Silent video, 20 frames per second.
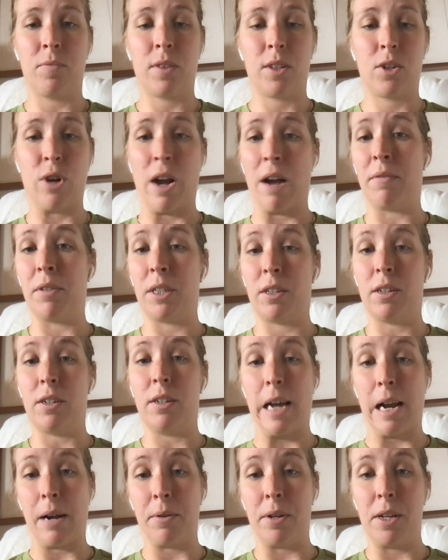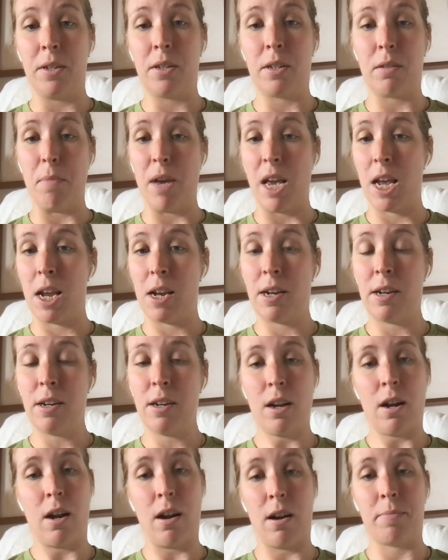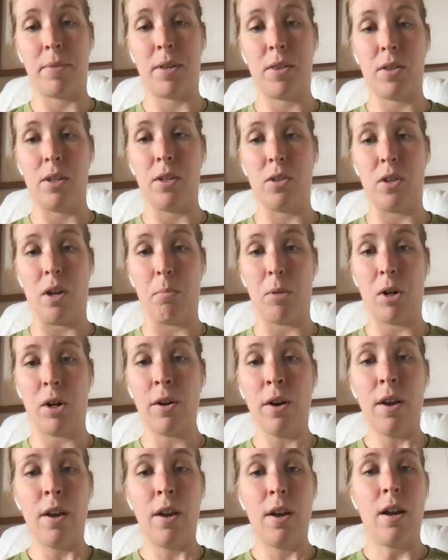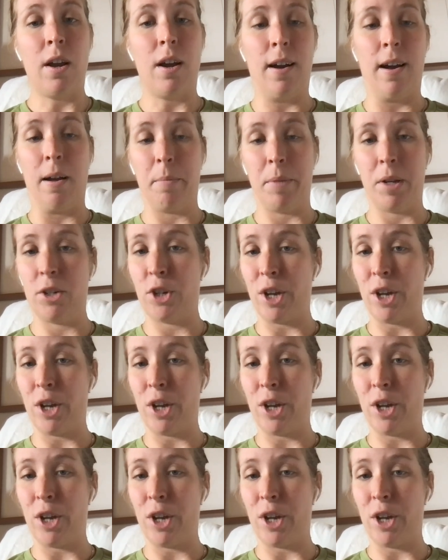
traveling to down east Maine in the summer and